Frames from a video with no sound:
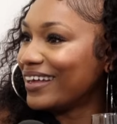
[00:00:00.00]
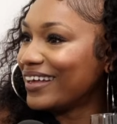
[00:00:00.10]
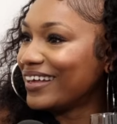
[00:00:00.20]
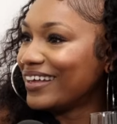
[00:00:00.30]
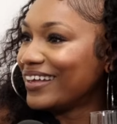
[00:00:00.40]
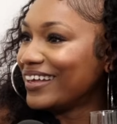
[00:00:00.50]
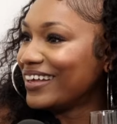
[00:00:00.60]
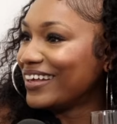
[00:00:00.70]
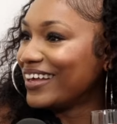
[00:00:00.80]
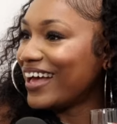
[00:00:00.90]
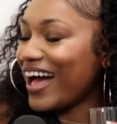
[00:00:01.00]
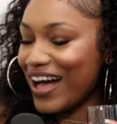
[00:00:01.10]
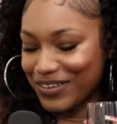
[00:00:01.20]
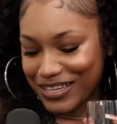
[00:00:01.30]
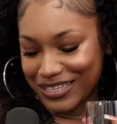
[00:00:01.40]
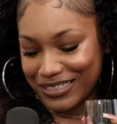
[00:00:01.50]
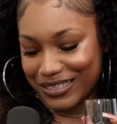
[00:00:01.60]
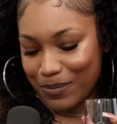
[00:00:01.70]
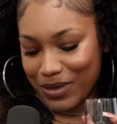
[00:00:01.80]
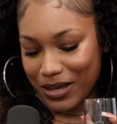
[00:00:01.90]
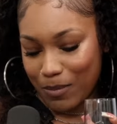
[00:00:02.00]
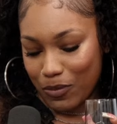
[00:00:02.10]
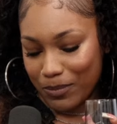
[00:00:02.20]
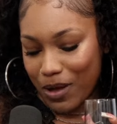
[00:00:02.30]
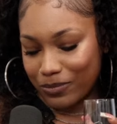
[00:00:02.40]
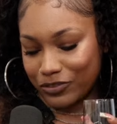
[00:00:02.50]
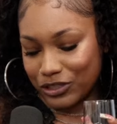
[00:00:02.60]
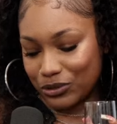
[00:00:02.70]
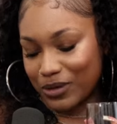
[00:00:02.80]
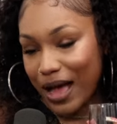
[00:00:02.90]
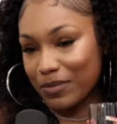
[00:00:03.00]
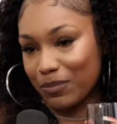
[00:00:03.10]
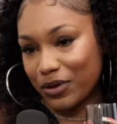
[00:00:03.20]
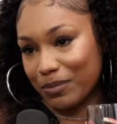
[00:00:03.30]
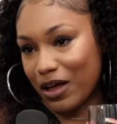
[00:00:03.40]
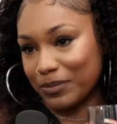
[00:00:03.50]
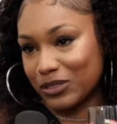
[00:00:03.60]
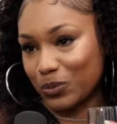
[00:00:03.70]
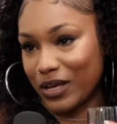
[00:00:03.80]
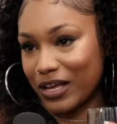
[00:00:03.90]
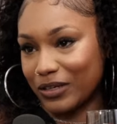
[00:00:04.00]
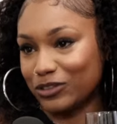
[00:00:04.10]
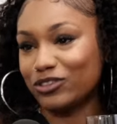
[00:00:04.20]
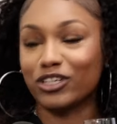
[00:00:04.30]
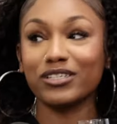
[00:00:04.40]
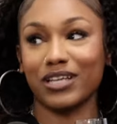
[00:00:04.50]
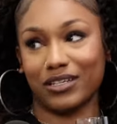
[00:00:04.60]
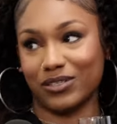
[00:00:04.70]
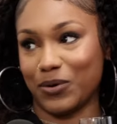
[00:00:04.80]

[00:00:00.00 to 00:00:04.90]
Okay. How is being a boy mom for you? I'm a boy mom as well. Your son is